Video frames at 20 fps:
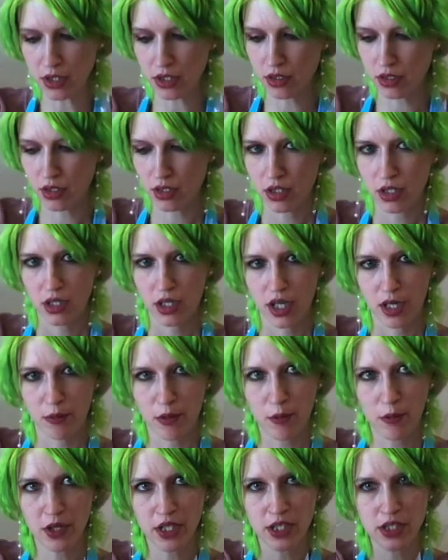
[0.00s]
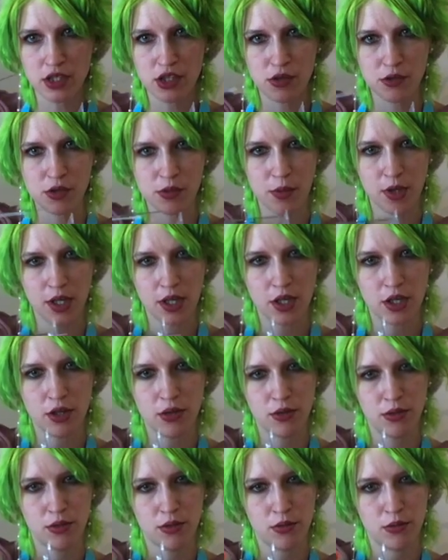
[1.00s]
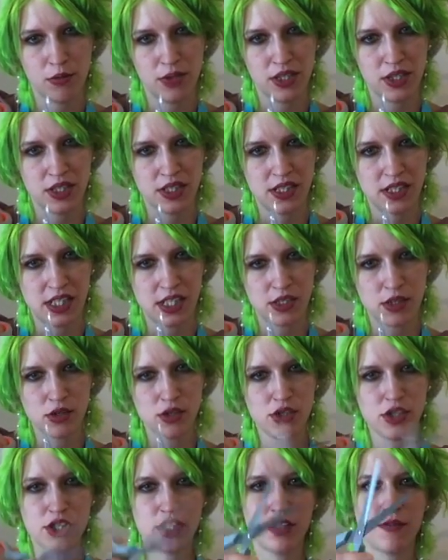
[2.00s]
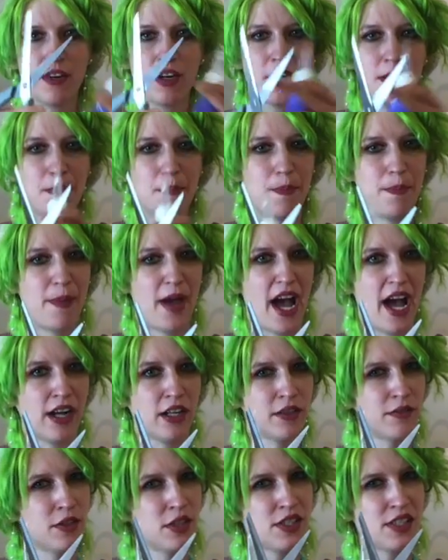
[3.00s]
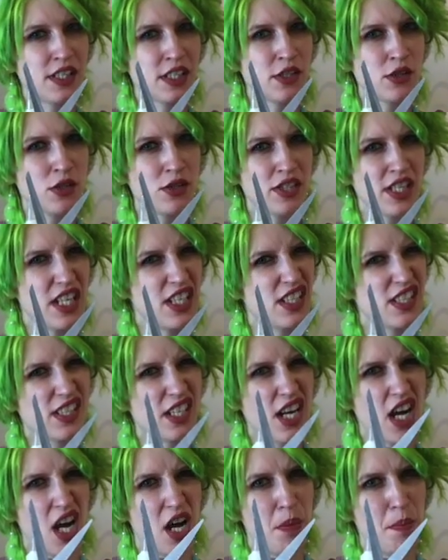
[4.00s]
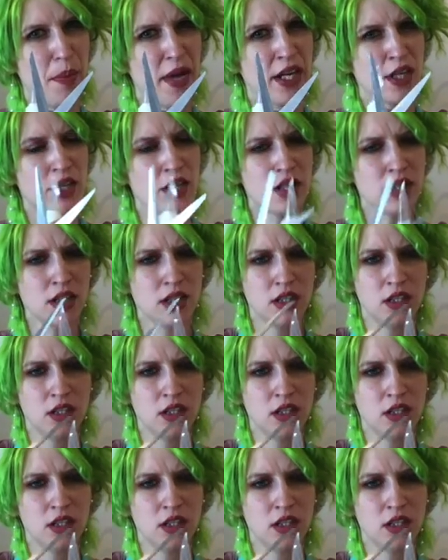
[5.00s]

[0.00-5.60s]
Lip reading: and what we're gonna do is we're gonna go with the scissors to the very back of the scissors. They just cut better,